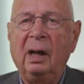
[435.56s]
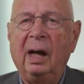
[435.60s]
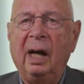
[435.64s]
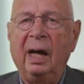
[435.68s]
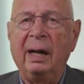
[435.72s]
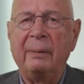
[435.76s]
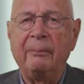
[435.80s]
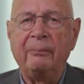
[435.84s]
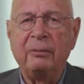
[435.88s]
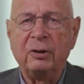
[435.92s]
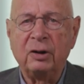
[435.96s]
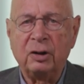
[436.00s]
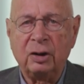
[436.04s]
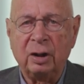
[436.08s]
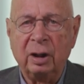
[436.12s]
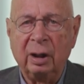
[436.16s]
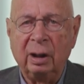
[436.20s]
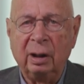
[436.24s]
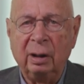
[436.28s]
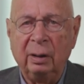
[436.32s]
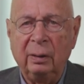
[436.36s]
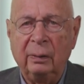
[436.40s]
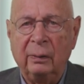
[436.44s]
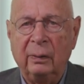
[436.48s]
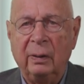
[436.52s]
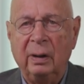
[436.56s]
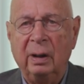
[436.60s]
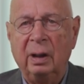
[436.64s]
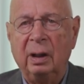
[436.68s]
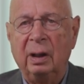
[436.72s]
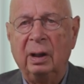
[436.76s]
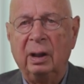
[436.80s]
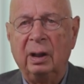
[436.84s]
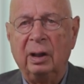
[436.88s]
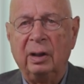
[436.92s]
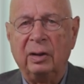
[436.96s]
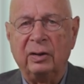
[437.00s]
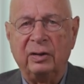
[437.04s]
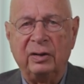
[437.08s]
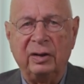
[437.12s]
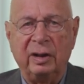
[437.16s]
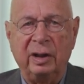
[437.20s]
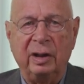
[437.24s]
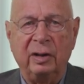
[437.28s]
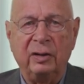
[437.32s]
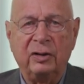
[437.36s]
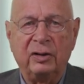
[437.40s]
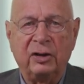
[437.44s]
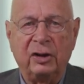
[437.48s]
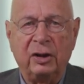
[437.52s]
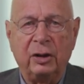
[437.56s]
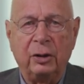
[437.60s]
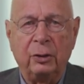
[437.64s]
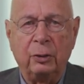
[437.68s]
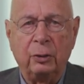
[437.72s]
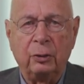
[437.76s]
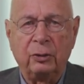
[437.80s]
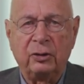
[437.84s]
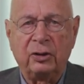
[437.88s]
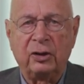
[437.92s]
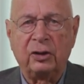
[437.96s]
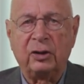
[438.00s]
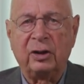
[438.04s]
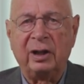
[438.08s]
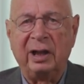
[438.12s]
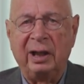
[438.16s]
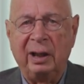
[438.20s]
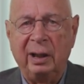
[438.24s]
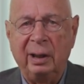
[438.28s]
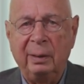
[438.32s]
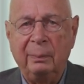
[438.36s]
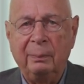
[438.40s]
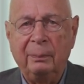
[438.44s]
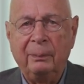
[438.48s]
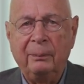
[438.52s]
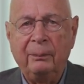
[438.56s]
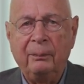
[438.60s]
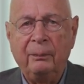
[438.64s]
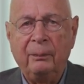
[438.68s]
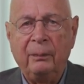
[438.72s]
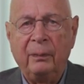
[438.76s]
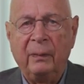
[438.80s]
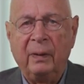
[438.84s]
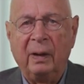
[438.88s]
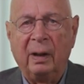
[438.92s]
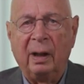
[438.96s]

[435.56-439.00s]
I'm wishing the Institute's team